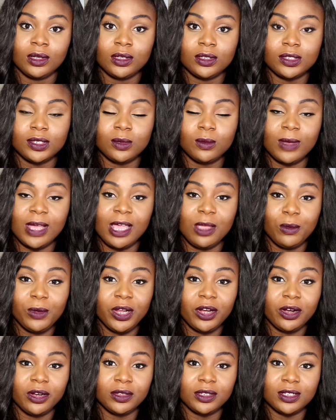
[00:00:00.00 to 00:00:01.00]
So while
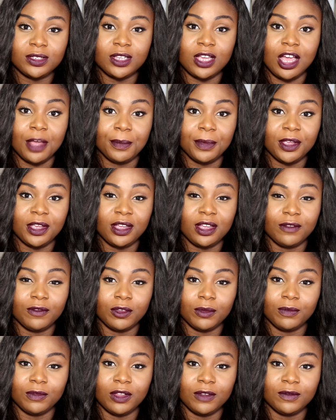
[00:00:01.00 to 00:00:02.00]
we are on the topic
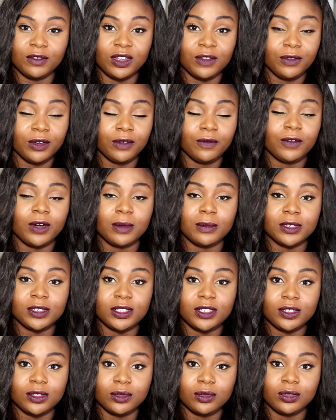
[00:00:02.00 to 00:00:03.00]
of different
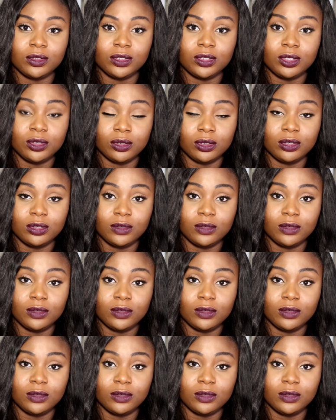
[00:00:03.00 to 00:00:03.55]
pharmacy schools